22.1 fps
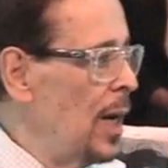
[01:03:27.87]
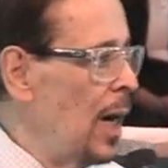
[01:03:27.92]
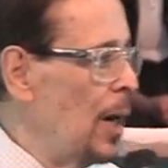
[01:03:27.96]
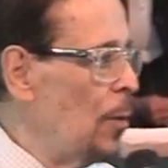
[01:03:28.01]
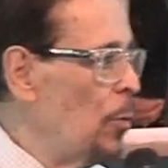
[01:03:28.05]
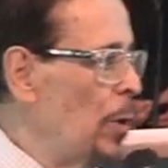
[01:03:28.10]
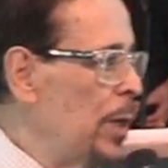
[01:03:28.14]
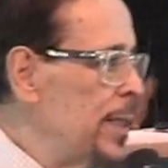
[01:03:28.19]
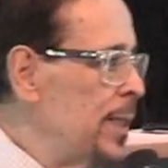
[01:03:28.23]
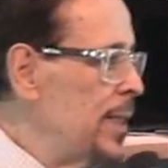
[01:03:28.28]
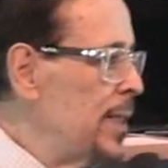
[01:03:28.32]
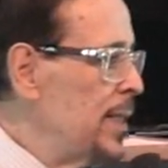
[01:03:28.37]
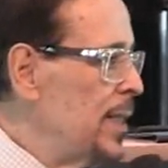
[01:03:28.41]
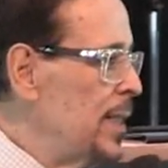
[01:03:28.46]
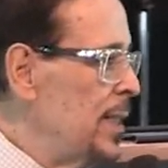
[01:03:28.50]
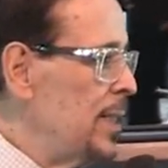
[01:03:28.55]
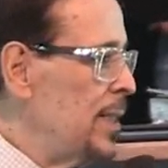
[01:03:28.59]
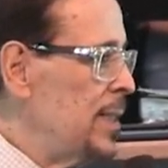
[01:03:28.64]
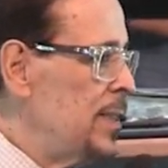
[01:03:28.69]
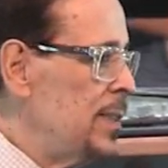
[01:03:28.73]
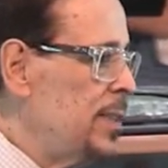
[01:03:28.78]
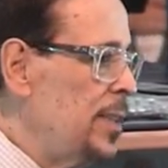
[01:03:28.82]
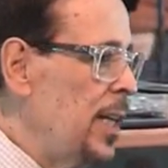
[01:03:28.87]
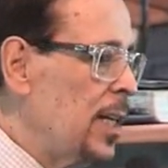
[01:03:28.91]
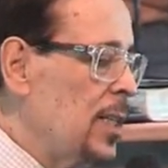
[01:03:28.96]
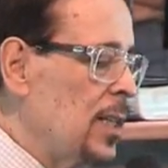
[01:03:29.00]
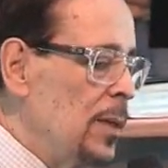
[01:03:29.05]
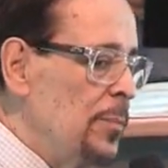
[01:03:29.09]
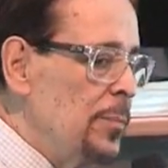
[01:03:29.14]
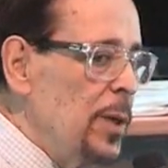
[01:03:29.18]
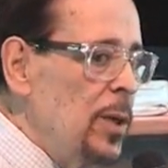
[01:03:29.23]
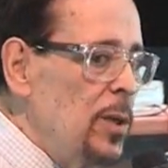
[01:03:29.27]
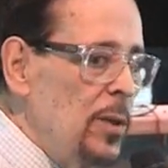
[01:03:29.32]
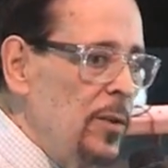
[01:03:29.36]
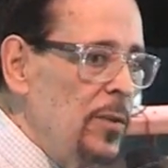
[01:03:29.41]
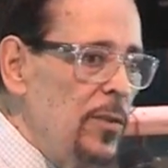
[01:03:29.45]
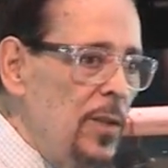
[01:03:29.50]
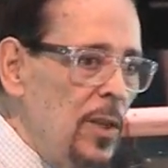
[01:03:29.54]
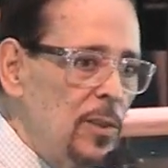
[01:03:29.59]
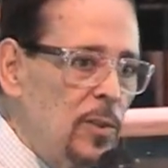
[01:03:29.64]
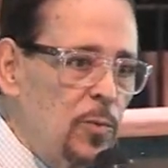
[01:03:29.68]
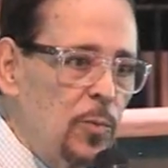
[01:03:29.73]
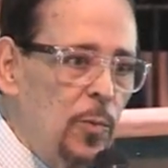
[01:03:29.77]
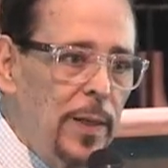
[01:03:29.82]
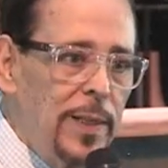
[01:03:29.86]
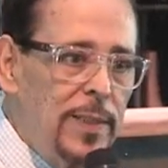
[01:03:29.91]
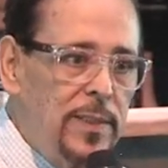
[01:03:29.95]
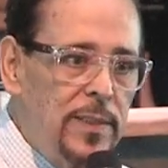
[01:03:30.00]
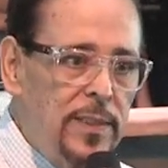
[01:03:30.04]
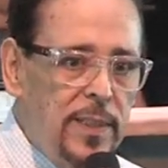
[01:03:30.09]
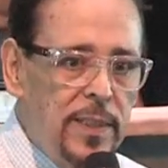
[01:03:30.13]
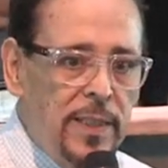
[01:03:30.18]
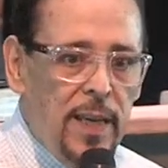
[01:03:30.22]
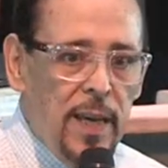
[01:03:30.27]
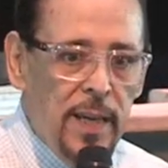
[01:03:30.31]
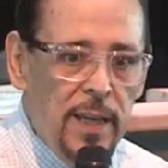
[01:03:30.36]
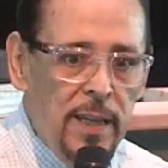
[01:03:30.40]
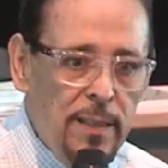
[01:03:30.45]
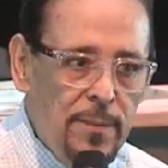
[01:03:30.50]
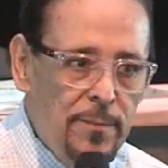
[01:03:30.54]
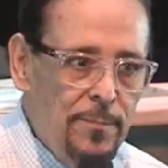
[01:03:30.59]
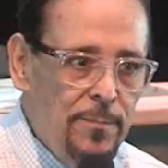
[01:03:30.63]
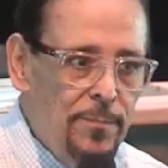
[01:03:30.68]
I want to take communion this way today.